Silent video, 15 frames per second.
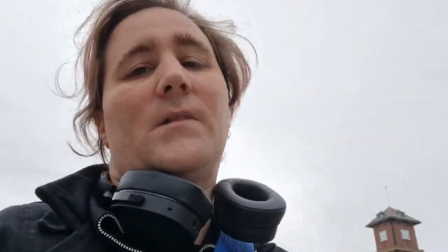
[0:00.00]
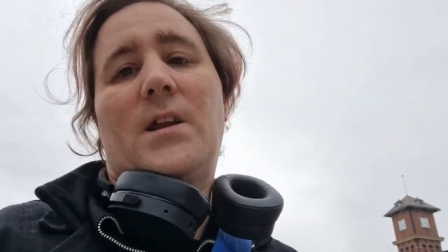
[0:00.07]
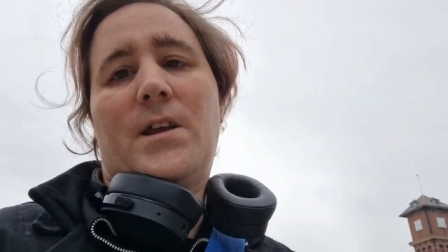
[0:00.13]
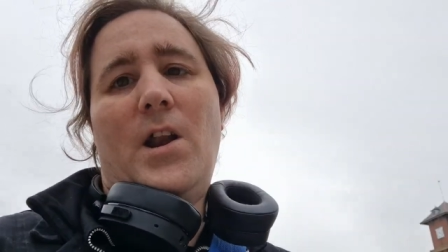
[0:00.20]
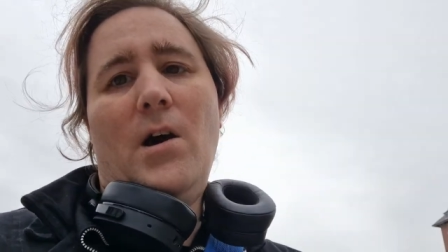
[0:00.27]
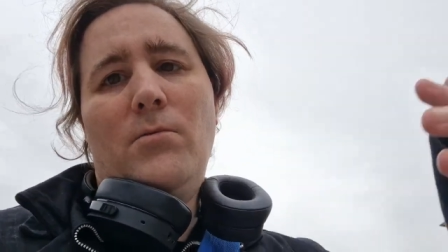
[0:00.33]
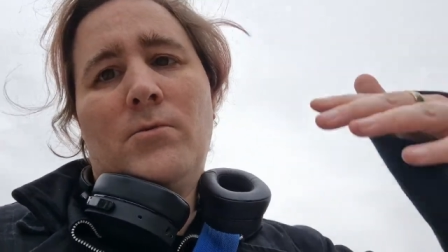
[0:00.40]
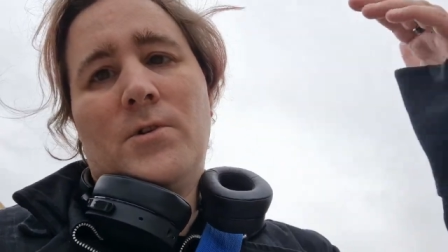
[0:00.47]

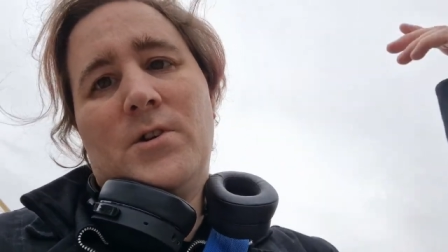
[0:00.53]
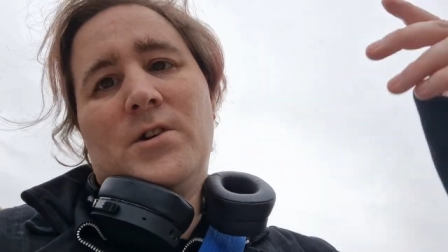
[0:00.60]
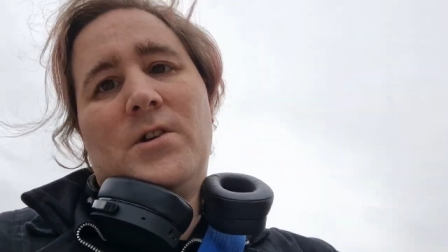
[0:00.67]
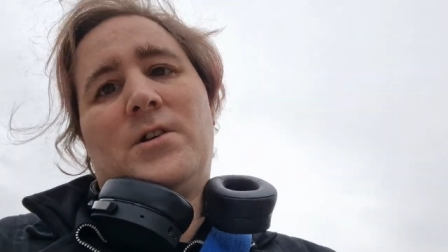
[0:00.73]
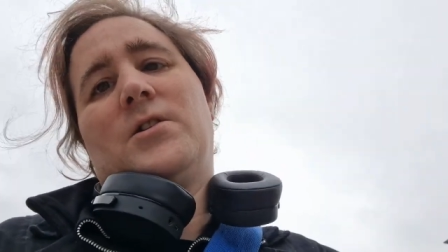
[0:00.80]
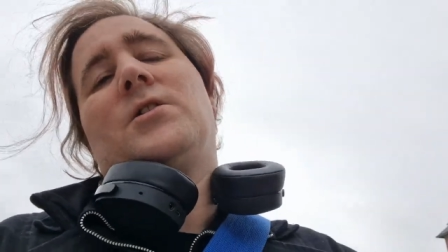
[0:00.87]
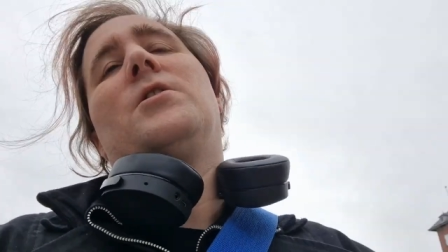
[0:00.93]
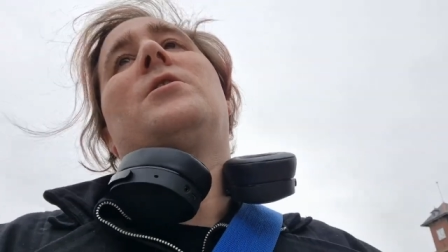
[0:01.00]
You know,
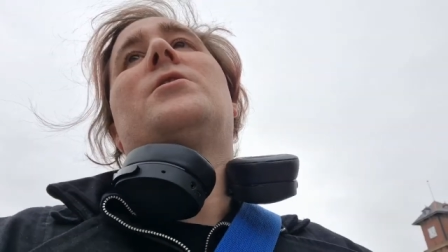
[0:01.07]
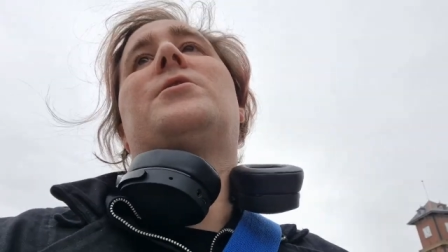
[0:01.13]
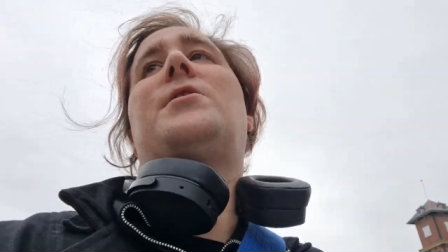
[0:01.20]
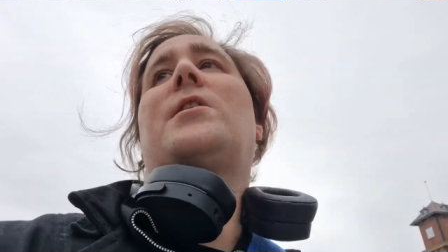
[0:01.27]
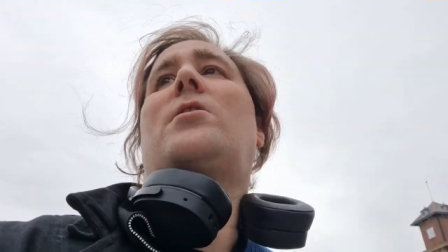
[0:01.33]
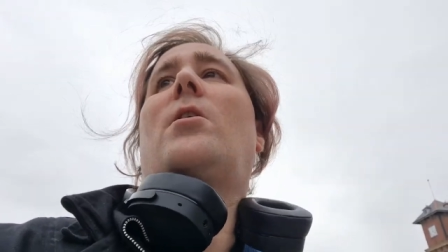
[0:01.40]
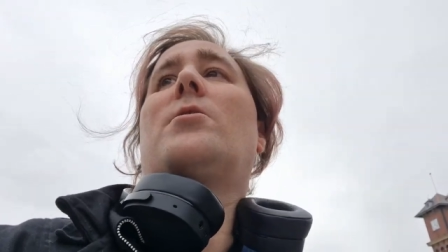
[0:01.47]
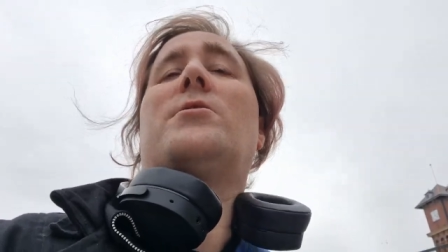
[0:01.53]

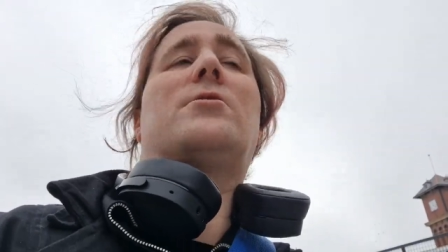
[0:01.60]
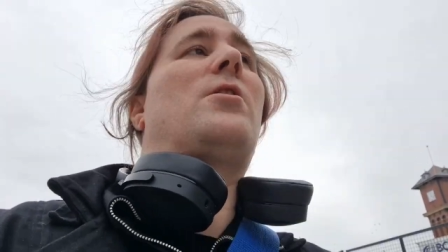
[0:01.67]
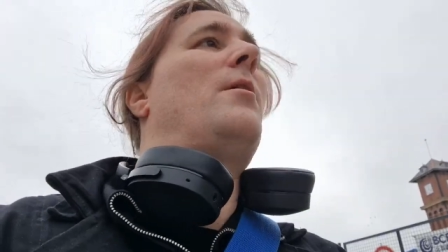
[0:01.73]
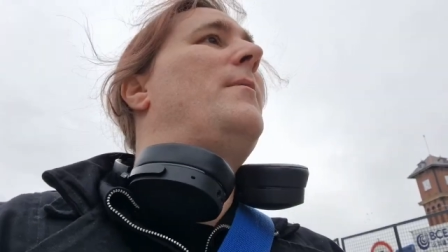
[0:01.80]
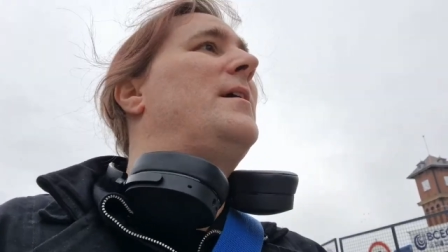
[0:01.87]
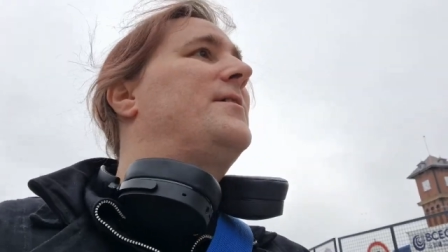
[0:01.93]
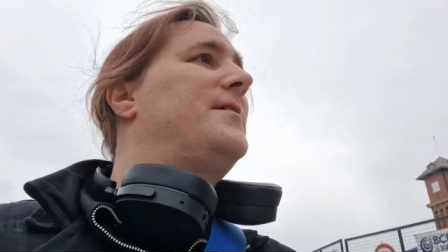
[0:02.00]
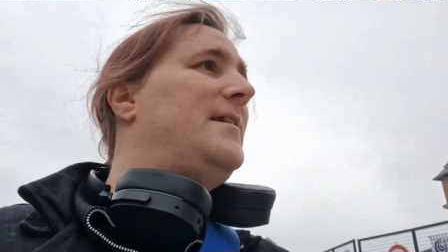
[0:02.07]
stick all your
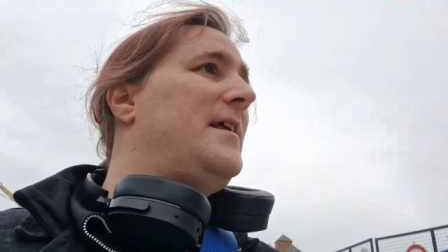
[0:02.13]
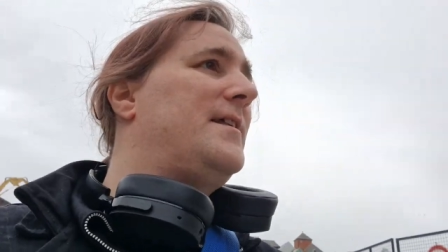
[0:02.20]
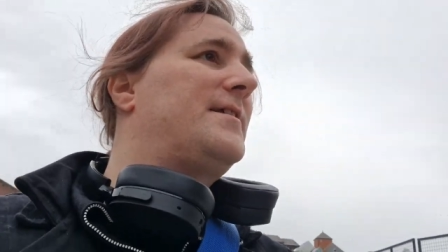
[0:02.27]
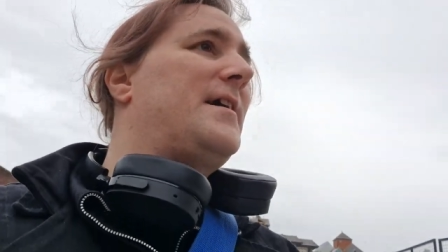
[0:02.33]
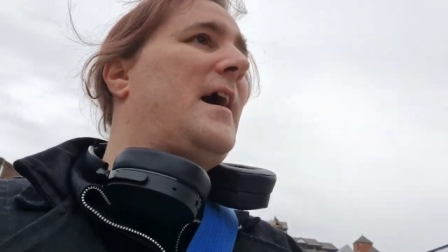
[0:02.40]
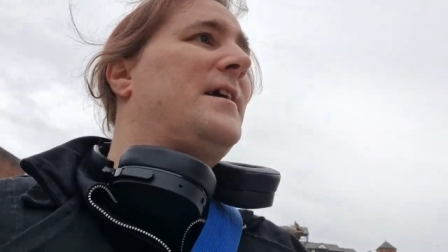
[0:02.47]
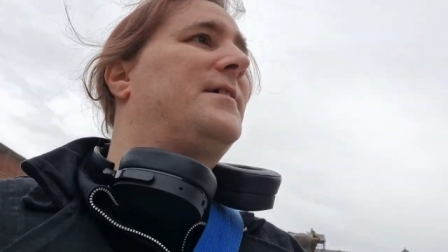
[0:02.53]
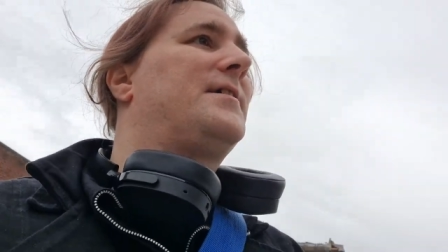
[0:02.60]
comments and
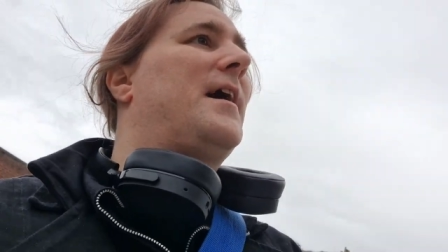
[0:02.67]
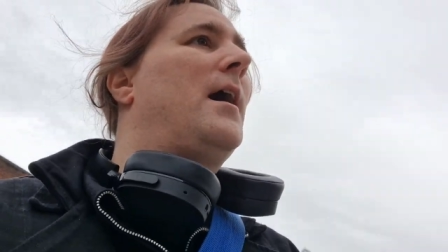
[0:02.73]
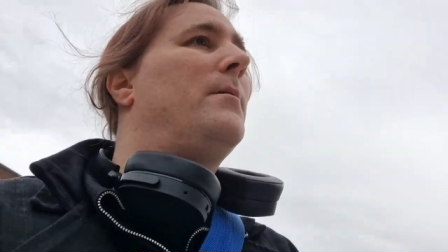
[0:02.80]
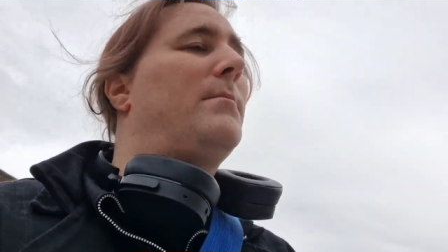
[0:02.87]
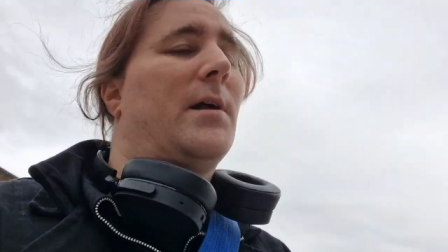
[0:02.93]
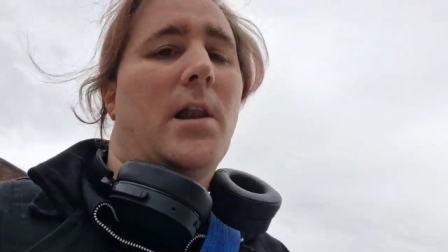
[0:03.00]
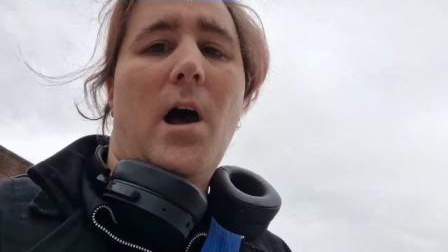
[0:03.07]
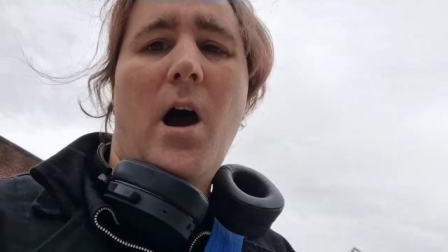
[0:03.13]
insights
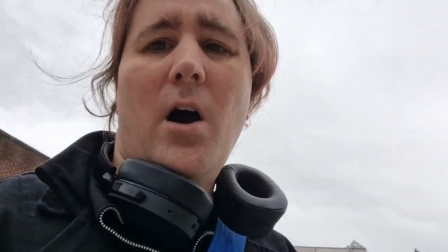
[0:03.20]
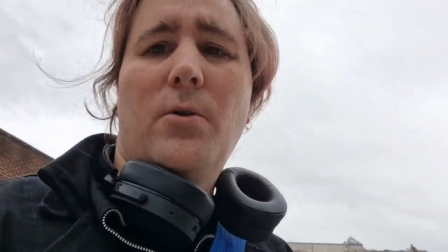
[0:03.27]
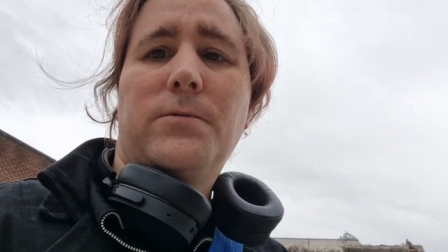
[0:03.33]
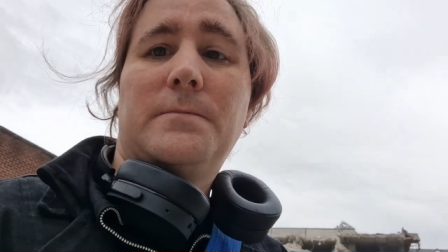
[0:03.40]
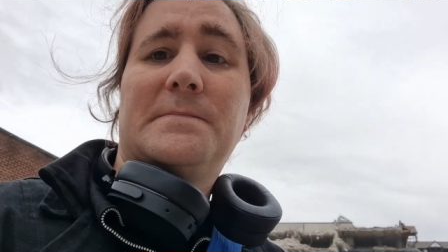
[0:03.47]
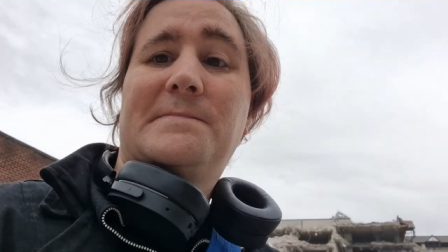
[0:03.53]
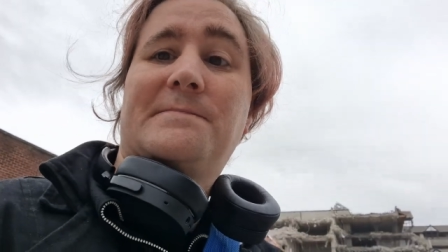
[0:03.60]
down below.